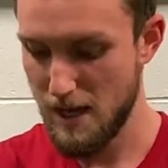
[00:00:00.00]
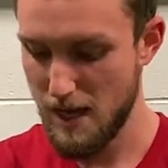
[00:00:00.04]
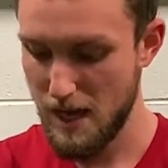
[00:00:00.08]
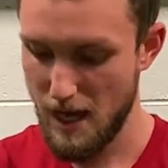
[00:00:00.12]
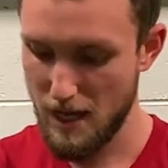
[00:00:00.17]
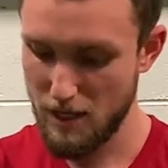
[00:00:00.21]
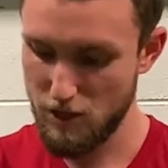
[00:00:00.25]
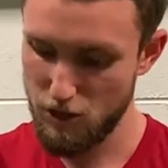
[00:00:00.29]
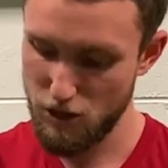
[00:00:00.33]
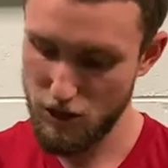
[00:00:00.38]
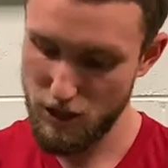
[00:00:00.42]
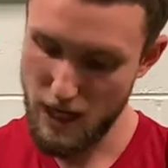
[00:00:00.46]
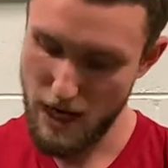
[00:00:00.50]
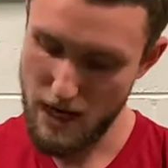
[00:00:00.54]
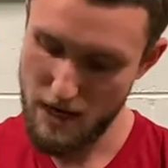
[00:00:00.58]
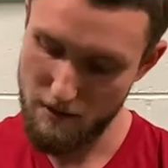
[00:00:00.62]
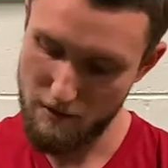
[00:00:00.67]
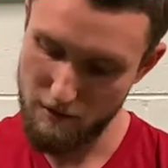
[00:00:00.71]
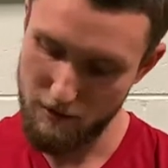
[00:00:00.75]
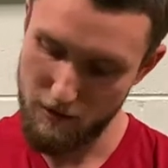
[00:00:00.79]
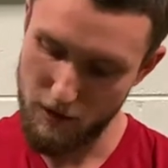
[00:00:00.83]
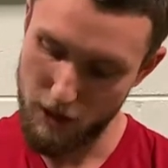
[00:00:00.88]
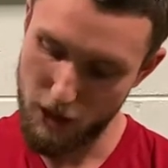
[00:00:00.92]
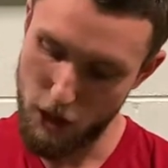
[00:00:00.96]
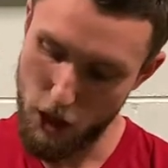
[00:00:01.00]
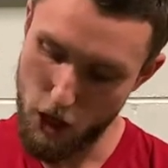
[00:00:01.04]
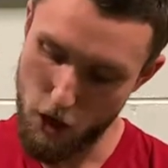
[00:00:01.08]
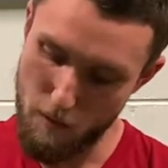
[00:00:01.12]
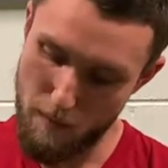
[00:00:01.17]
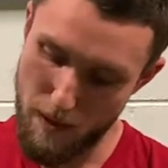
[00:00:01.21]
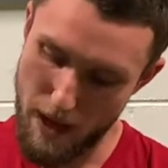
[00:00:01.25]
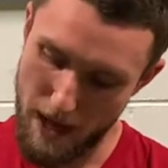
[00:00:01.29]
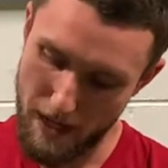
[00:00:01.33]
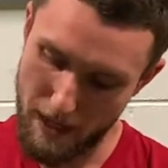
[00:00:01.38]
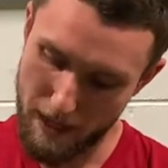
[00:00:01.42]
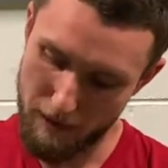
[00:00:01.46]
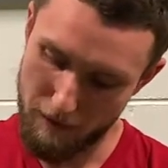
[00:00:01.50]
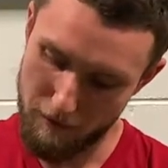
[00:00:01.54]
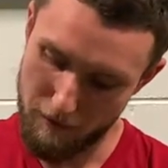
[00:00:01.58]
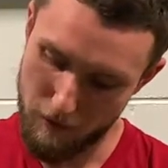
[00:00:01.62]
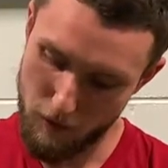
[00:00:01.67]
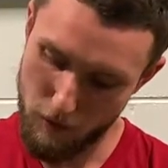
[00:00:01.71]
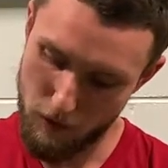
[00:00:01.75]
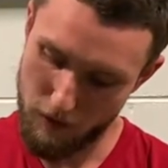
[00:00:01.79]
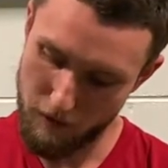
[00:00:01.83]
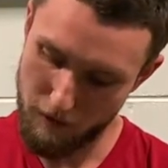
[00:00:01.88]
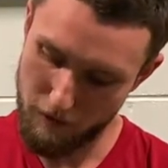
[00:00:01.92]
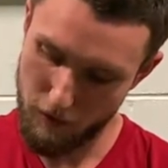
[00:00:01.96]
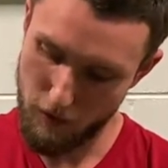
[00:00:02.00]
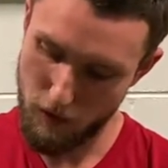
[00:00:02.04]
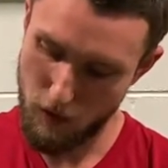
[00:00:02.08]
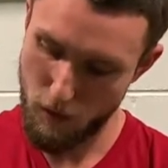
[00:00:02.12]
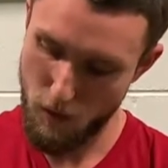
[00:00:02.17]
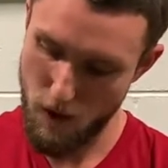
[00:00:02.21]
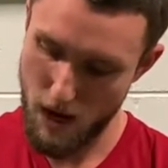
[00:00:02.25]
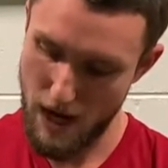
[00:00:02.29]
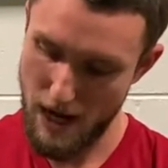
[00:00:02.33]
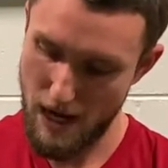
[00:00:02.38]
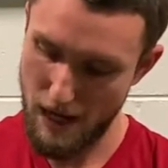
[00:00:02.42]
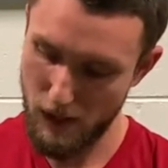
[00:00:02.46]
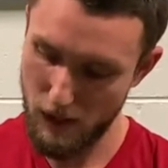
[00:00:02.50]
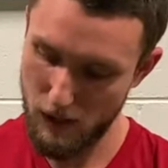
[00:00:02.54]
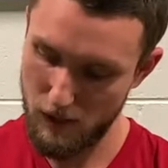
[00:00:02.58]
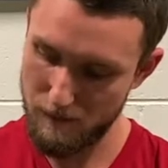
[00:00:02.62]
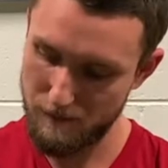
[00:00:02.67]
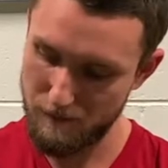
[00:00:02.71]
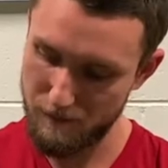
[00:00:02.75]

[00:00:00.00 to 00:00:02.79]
And just kind of go back and forth for a while